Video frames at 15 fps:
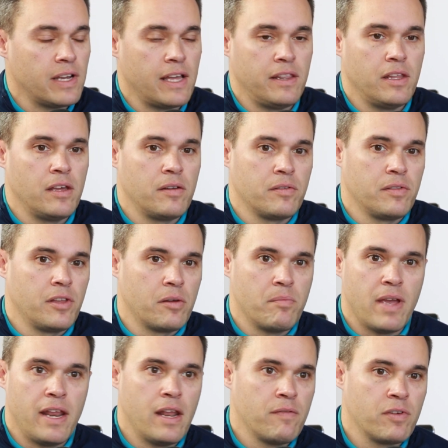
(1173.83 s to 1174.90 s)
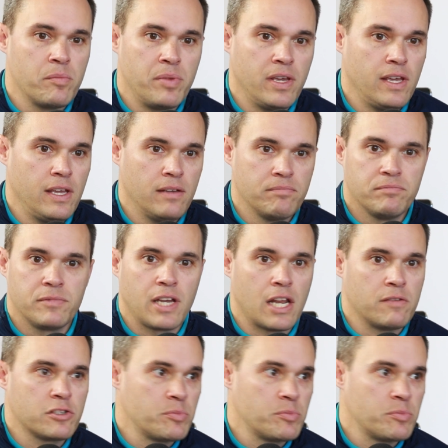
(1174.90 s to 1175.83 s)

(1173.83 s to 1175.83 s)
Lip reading: and there may never be kind